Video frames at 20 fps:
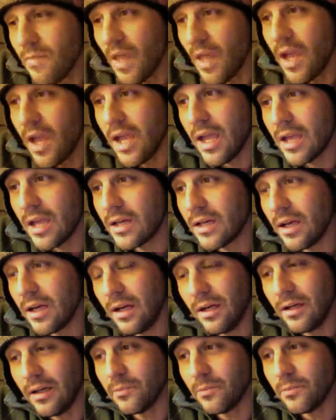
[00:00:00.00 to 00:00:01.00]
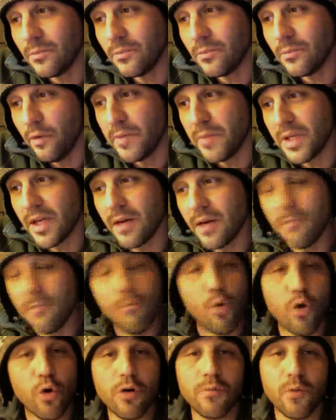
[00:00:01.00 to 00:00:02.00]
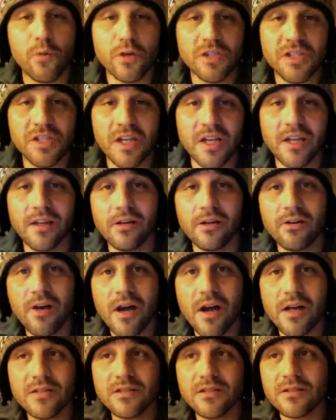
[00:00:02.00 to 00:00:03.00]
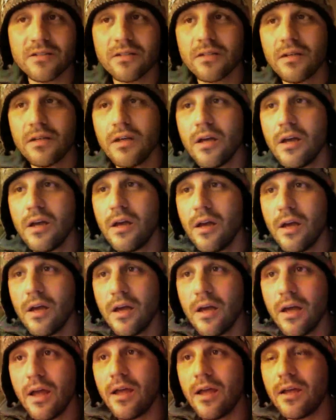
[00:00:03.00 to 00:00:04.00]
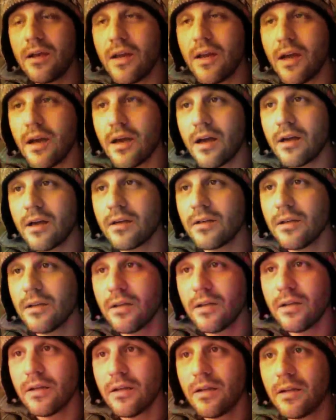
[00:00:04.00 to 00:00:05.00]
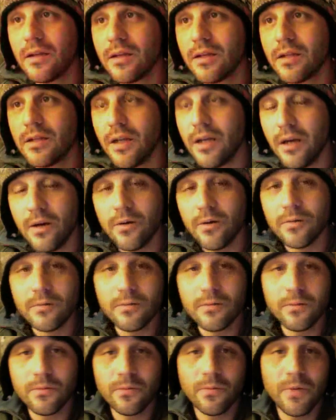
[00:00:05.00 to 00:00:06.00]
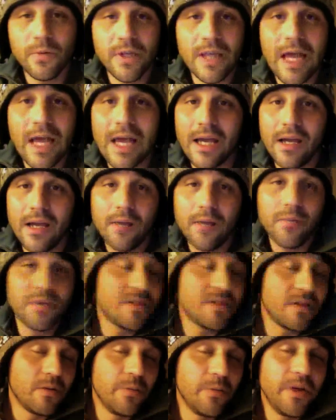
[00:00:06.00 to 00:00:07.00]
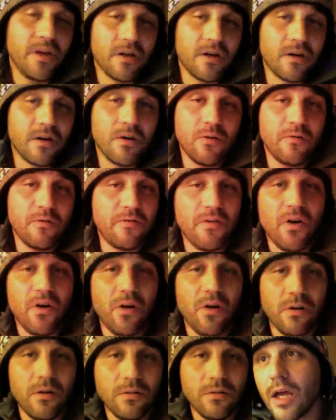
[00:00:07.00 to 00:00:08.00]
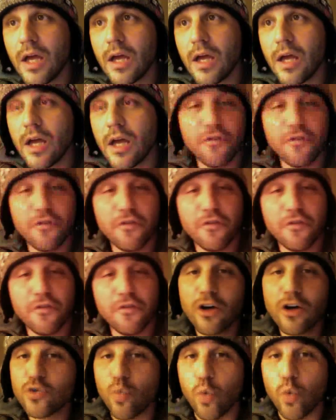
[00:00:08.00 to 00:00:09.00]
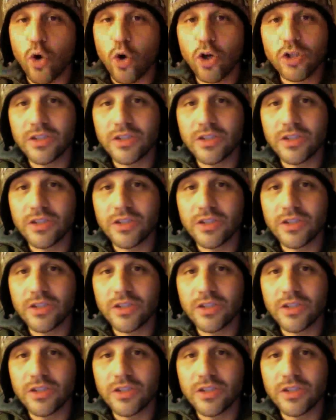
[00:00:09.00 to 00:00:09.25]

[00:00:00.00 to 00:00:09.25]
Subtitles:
and we've become more and more secularized, and, you know, when that happens, it'll be our own fault. As far as world